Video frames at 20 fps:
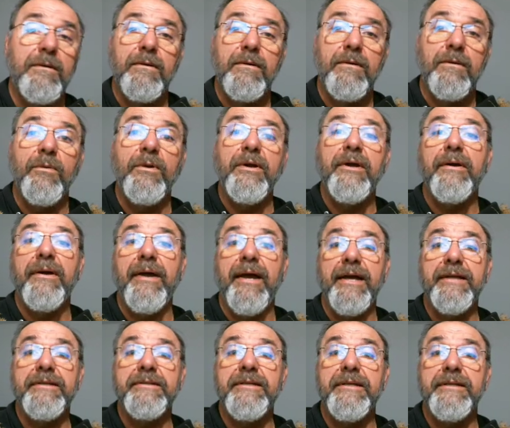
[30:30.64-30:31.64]
We are
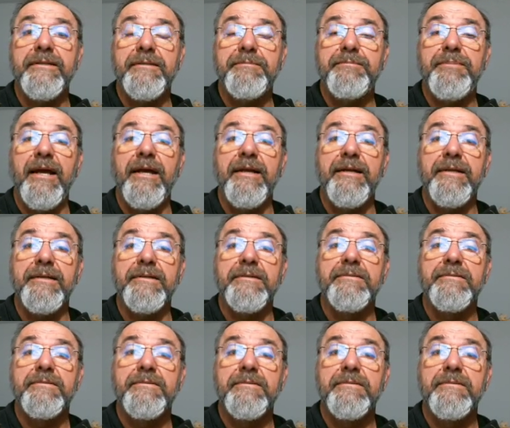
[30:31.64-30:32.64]
anticipating
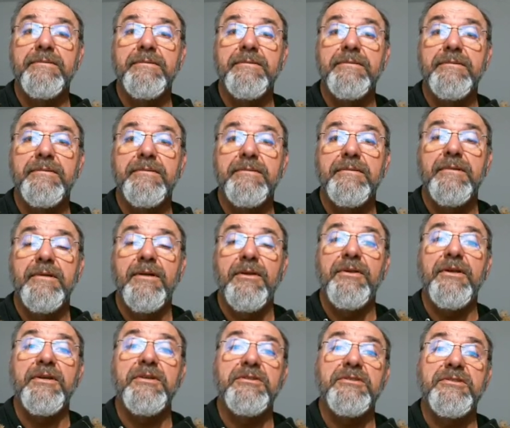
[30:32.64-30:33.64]

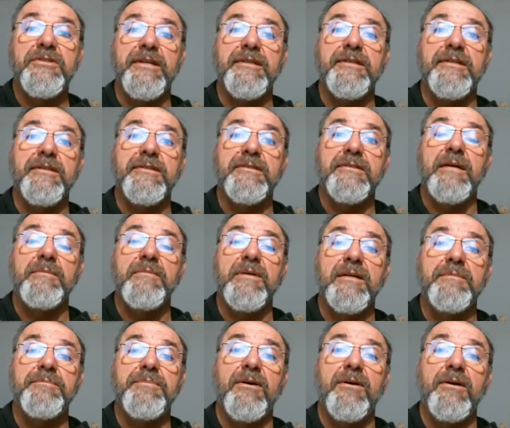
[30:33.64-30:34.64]
this sickness coming
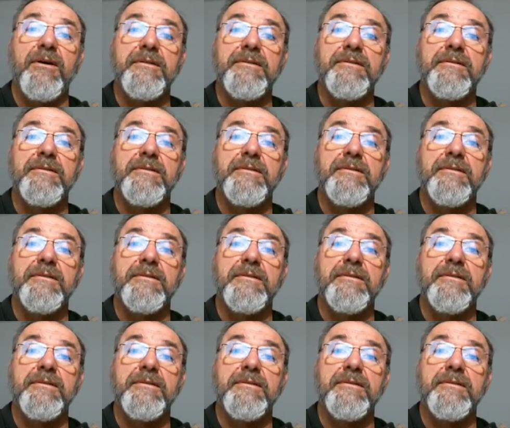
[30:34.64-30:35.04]
upon